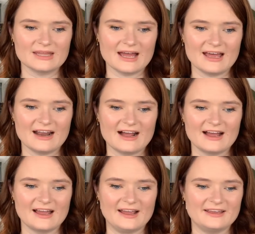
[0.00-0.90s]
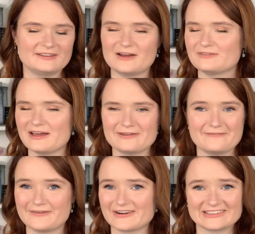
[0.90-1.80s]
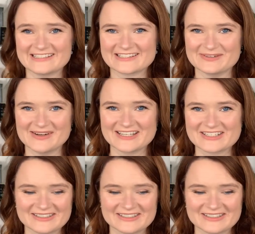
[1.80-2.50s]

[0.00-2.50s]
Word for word: that I love. I love Farley so much.